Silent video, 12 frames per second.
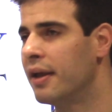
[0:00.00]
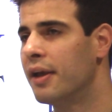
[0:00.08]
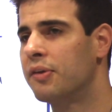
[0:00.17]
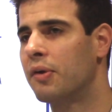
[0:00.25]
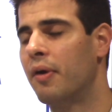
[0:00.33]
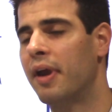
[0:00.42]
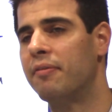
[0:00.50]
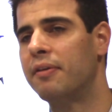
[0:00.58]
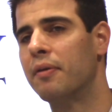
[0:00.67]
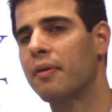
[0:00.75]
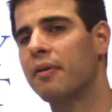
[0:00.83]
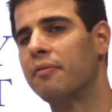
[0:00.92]
So if
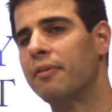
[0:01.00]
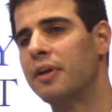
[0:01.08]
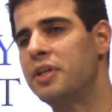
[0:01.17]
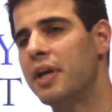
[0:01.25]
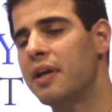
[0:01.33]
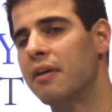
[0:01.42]
you're a Virginia